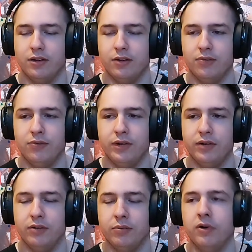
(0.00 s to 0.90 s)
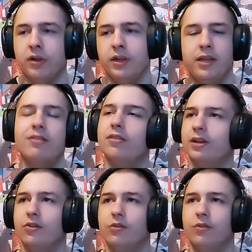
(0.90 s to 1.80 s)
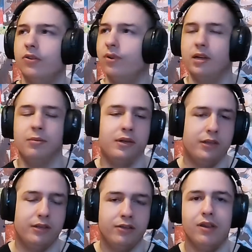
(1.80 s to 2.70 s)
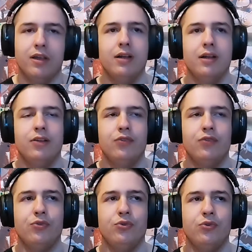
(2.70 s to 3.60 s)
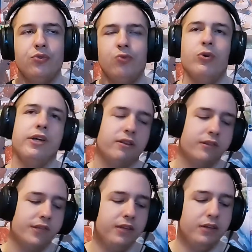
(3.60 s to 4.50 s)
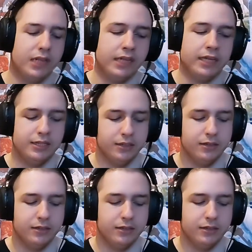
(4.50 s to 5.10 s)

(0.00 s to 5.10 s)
a fully komori, neat introvert for, like, many years, too quiet and not, like,